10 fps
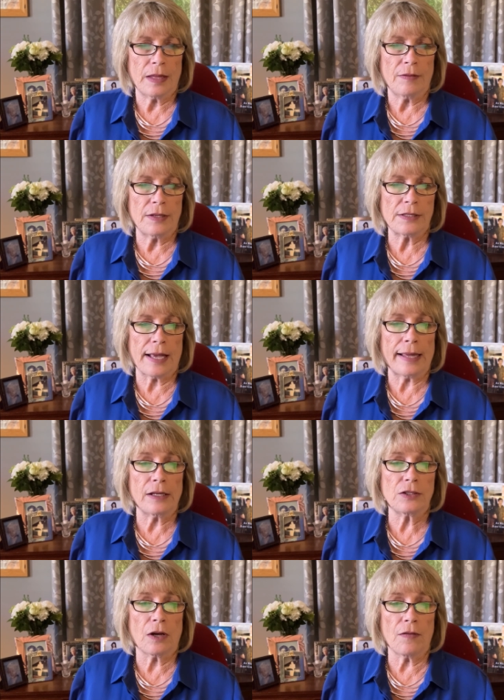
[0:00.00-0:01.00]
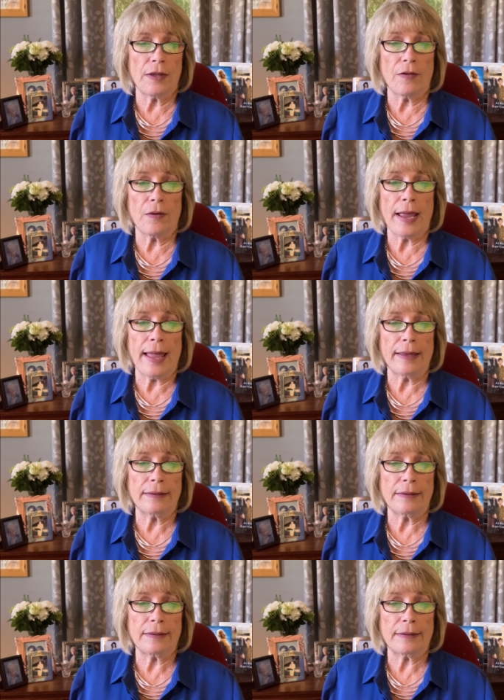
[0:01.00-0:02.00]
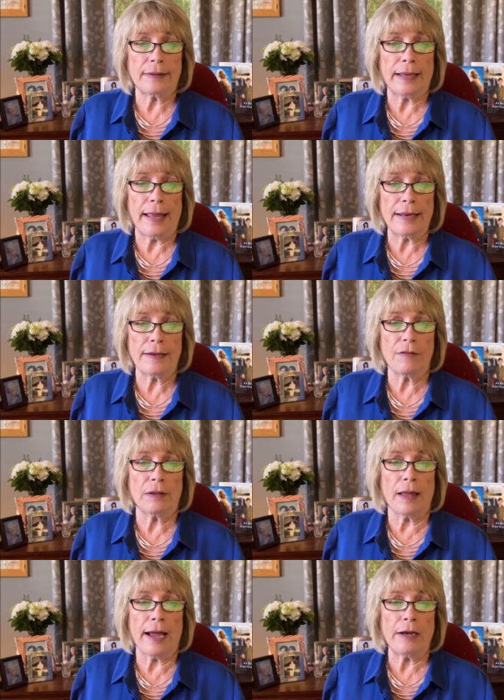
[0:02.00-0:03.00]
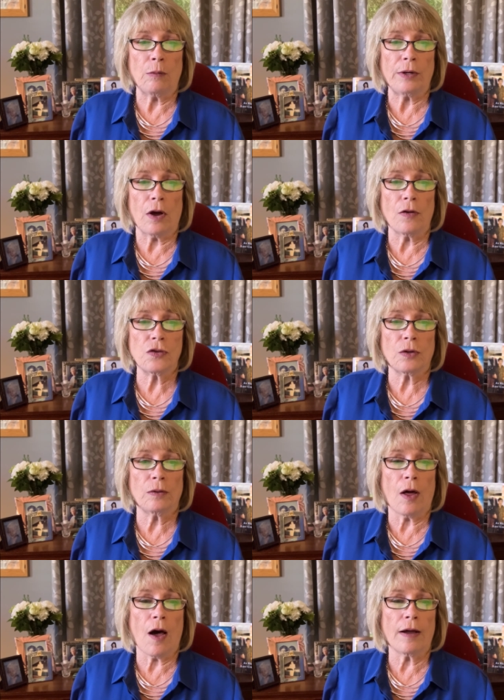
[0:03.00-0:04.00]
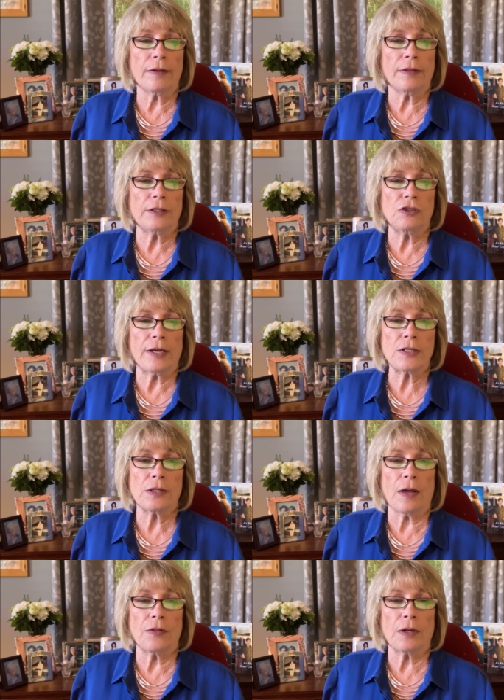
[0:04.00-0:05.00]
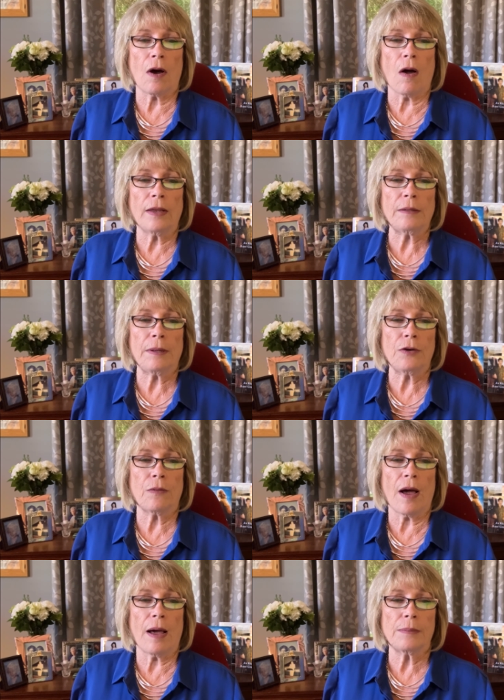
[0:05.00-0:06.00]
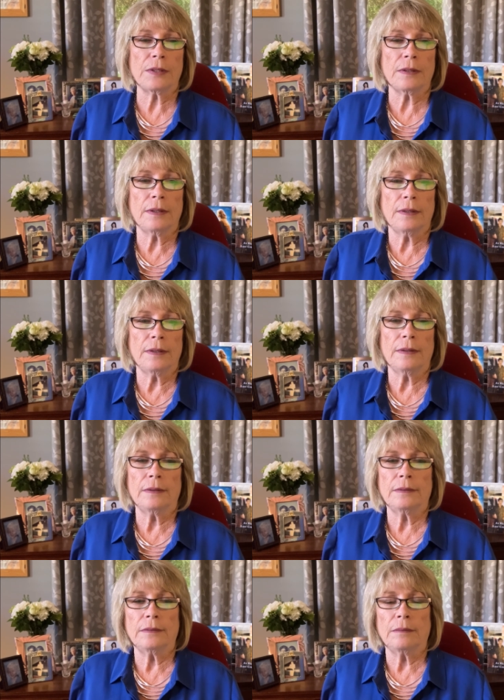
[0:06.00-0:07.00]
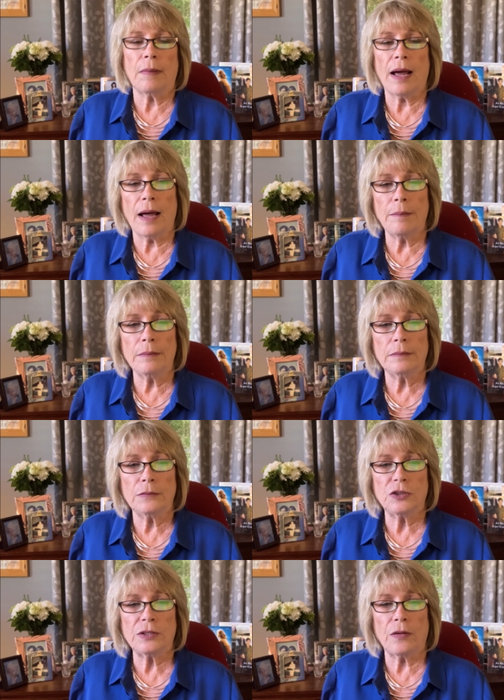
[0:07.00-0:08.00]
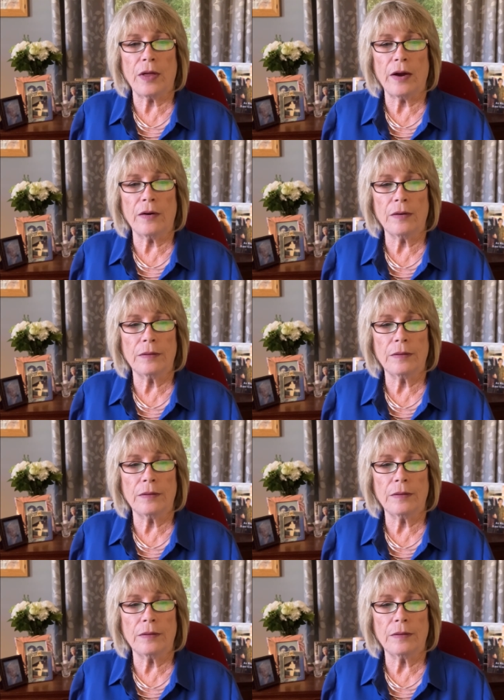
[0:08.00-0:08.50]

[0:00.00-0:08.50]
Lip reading: The silence on the other end of the line went on so long that Jess thought the call had been dropped. Mom, you still there?